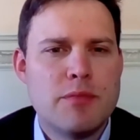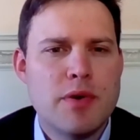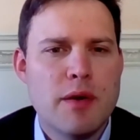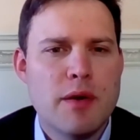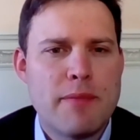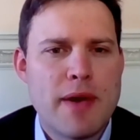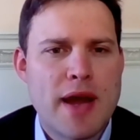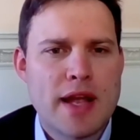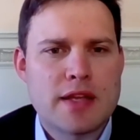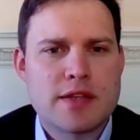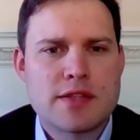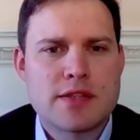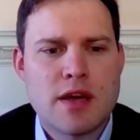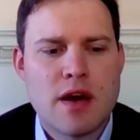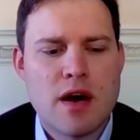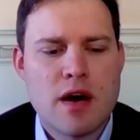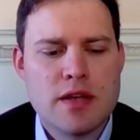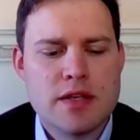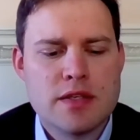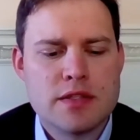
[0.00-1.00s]
but banks
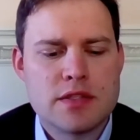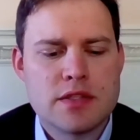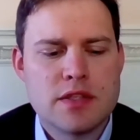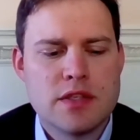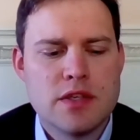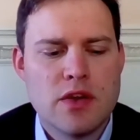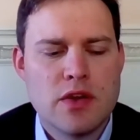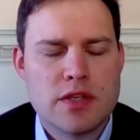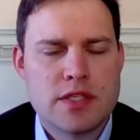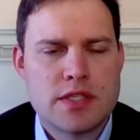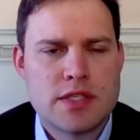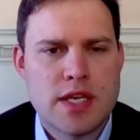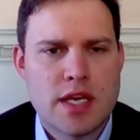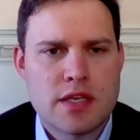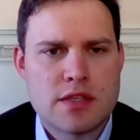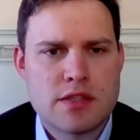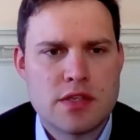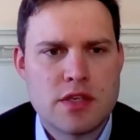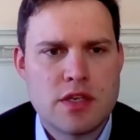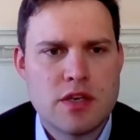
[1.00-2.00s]
can't look to
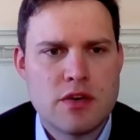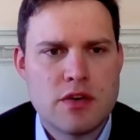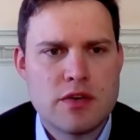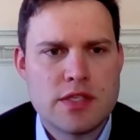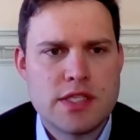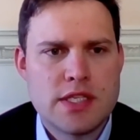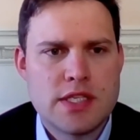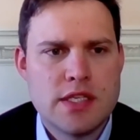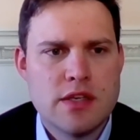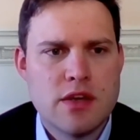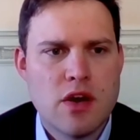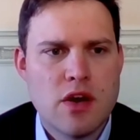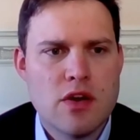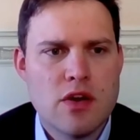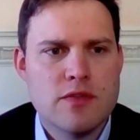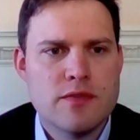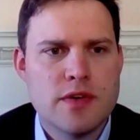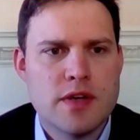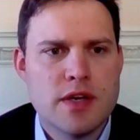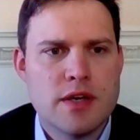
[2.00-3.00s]
take security
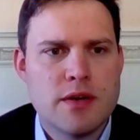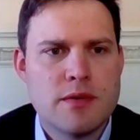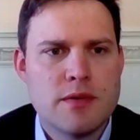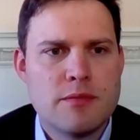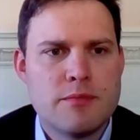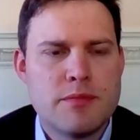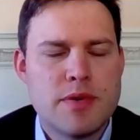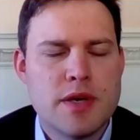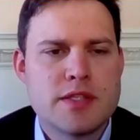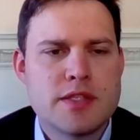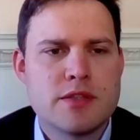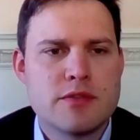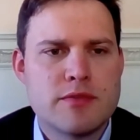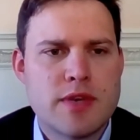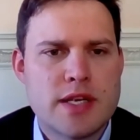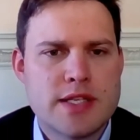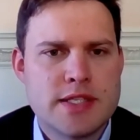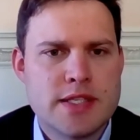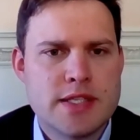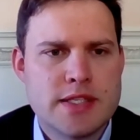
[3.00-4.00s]
over personal
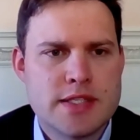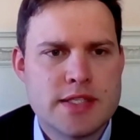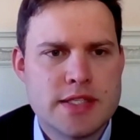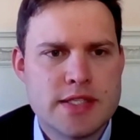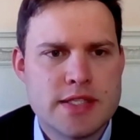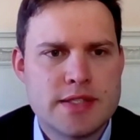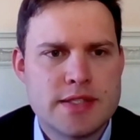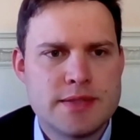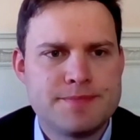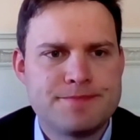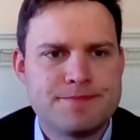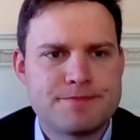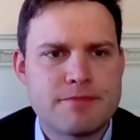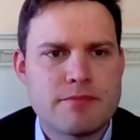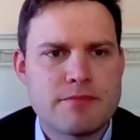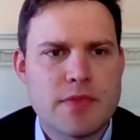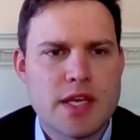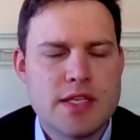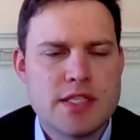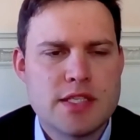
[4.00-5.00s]
residences
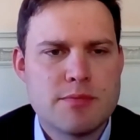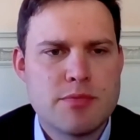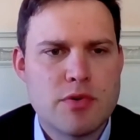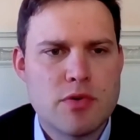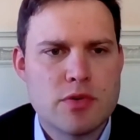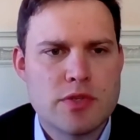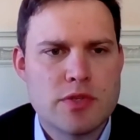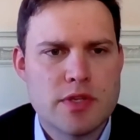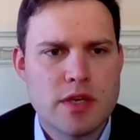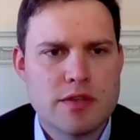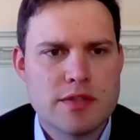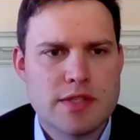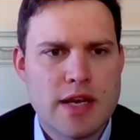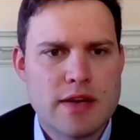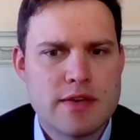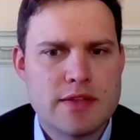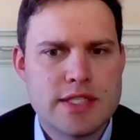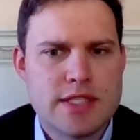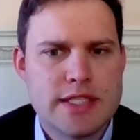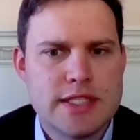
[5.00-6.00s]
in support of those
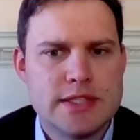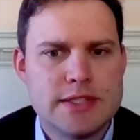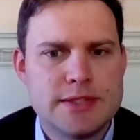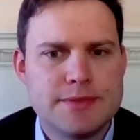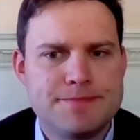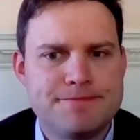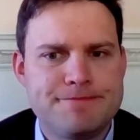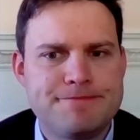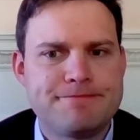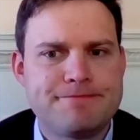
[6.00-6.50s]
guarantees.